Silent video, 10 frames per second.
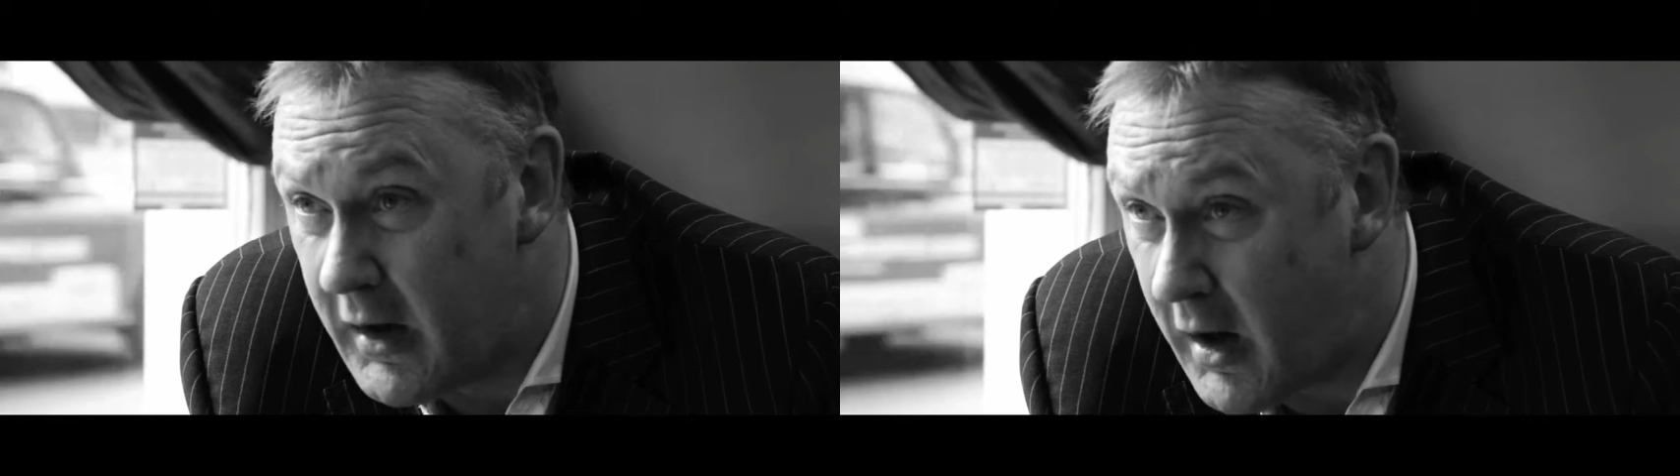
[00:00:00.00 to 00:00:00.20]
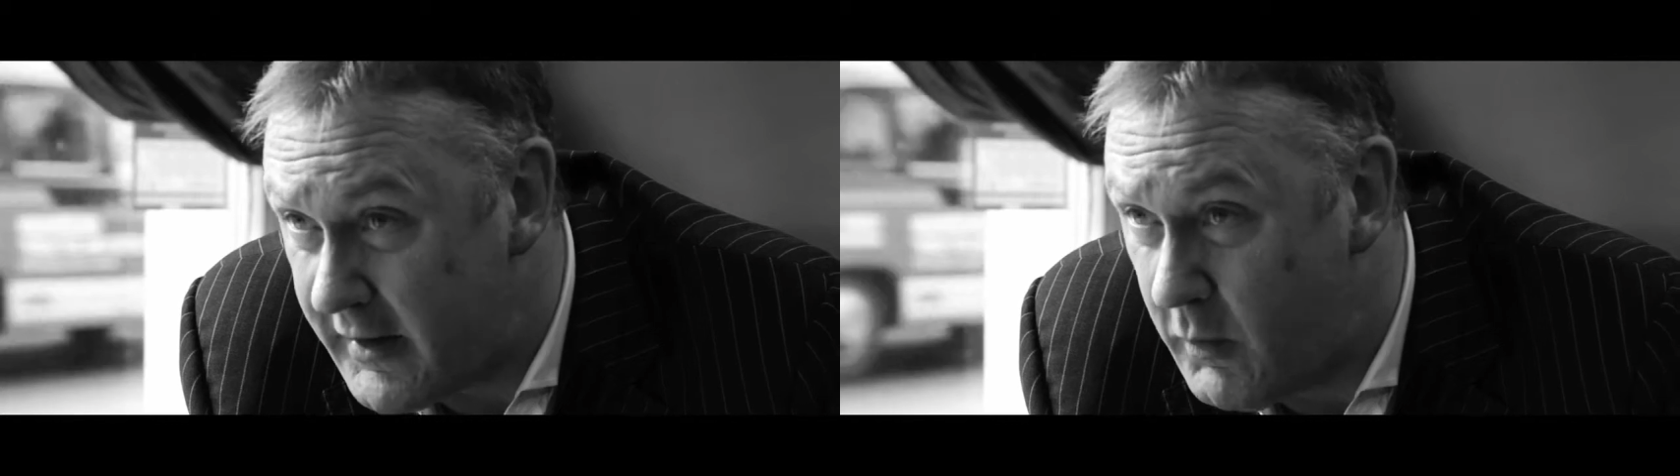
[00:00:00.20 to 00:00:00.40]

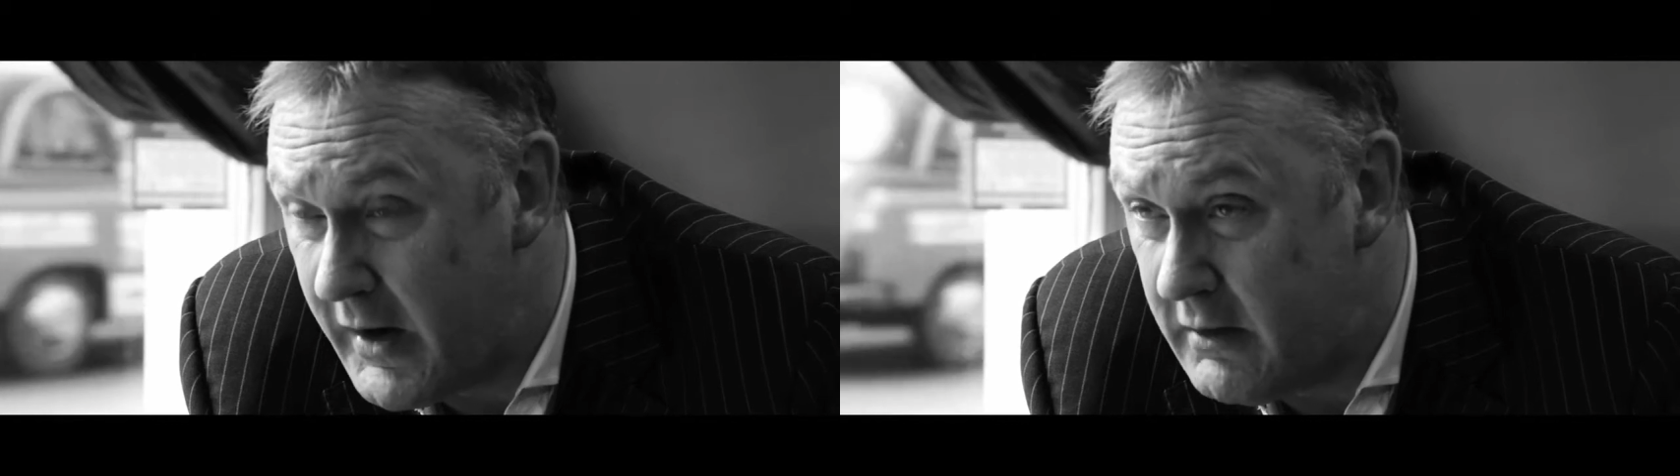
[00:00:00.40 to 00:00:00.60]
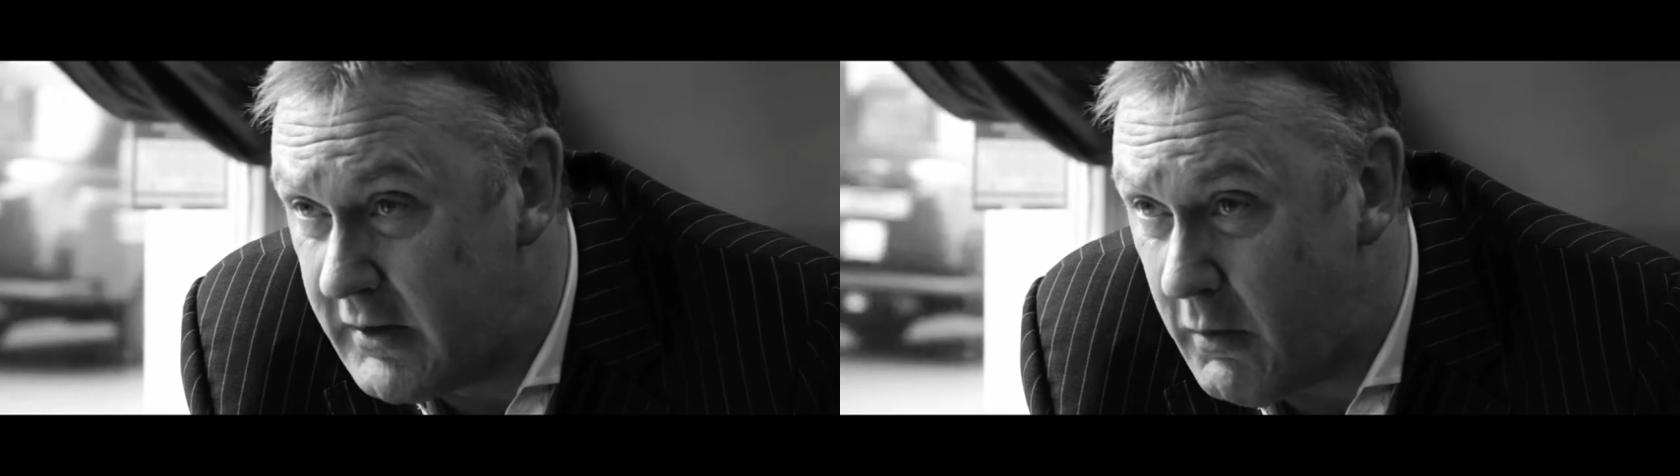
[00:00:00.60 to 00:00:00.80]
like the way
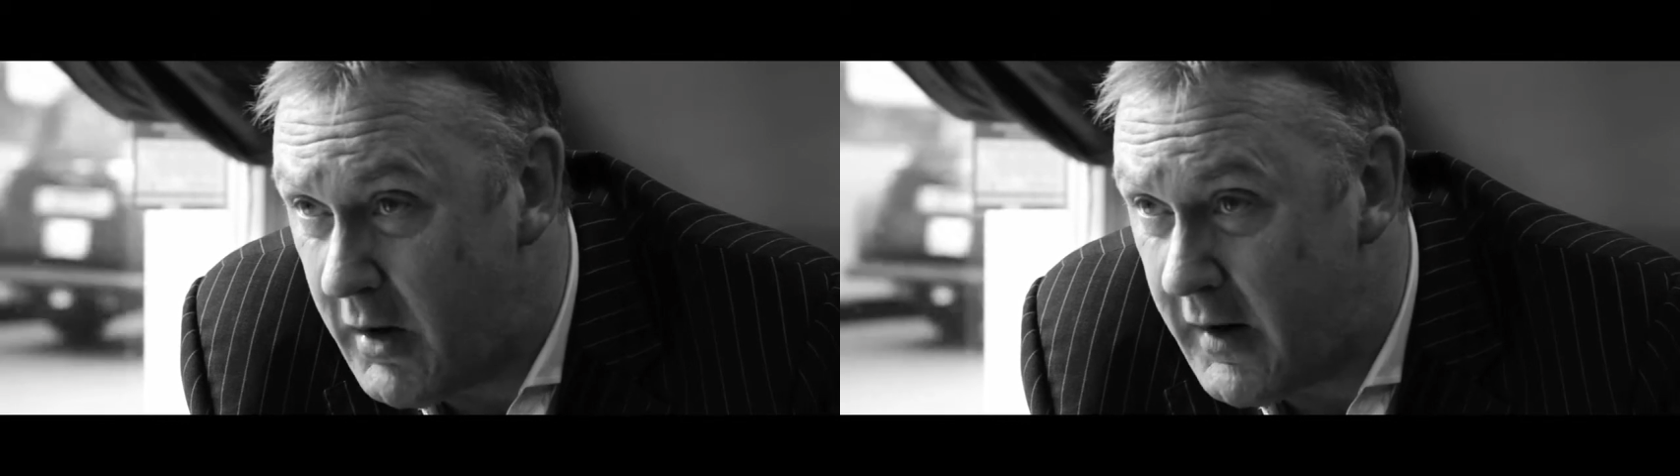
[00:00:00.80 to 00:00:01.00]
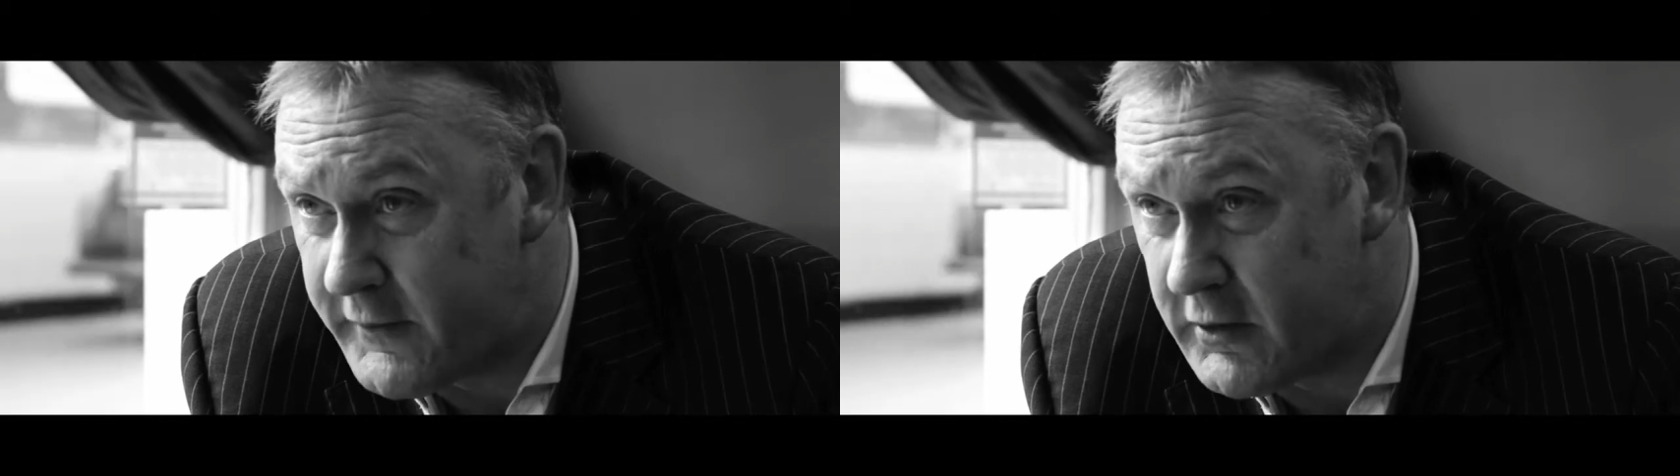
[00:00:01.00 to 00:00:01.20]
you
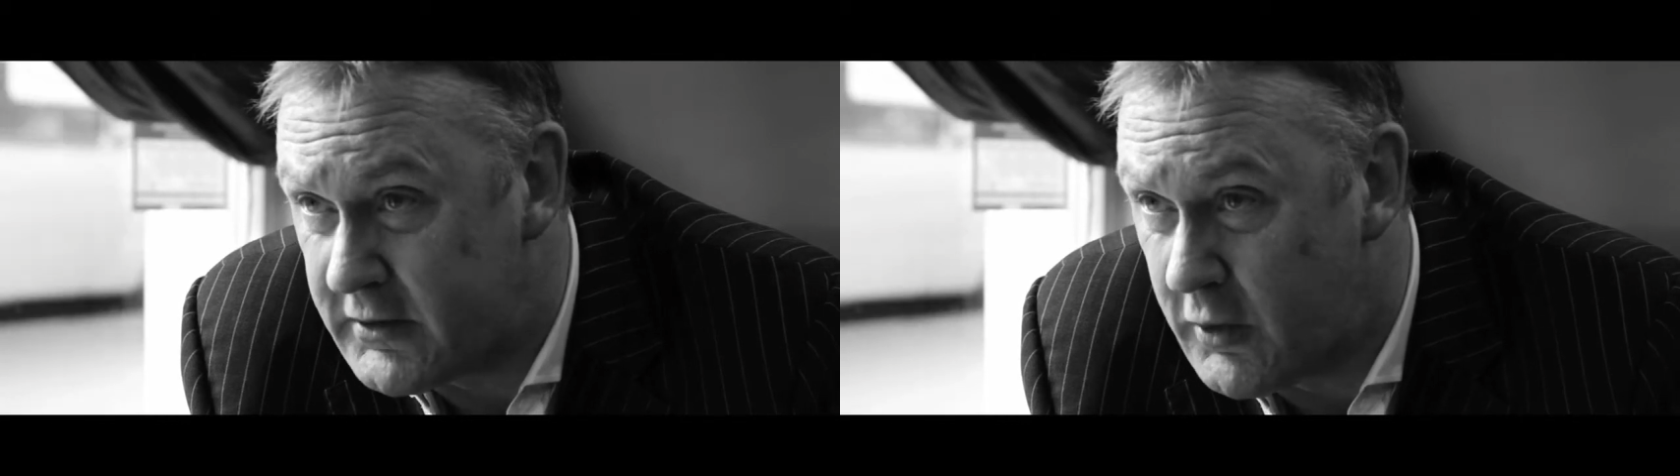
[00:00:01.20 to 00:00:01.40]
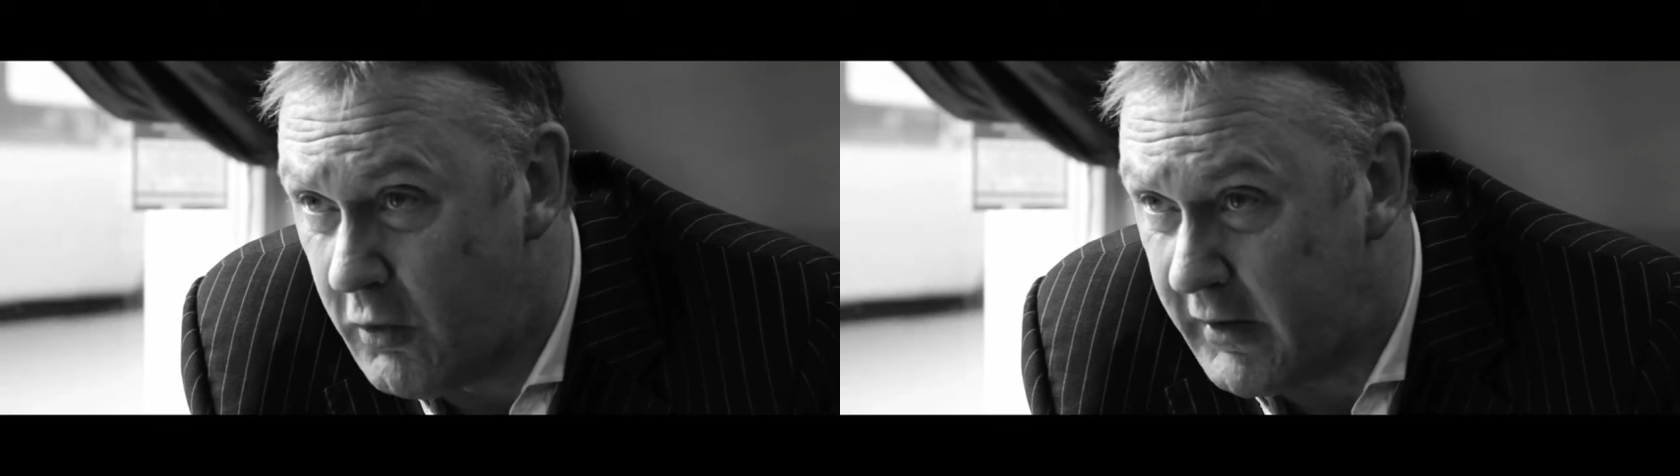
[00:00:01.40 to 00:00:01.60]
go after a
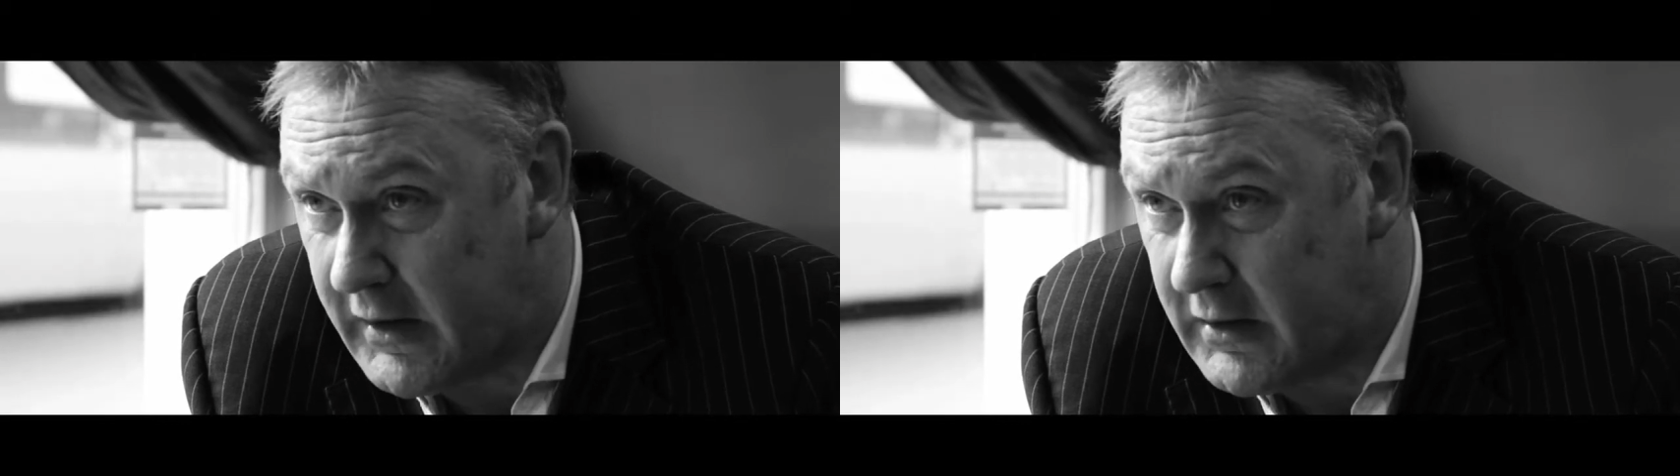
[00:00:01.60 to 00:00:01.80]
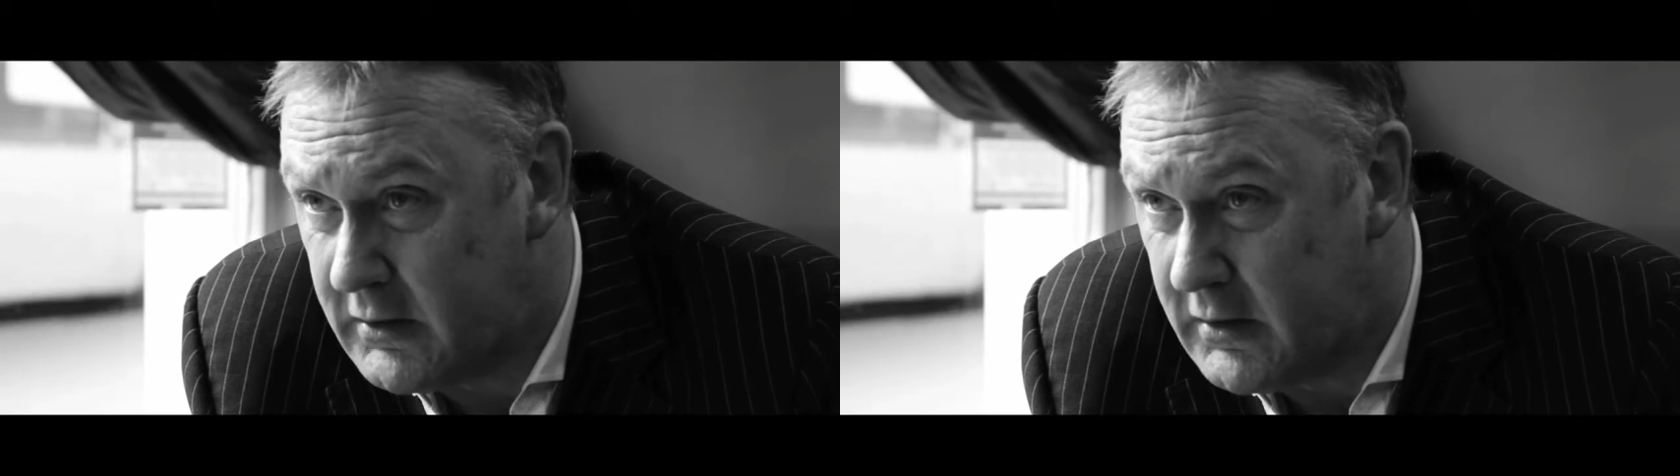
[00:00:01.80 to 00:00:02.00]
story.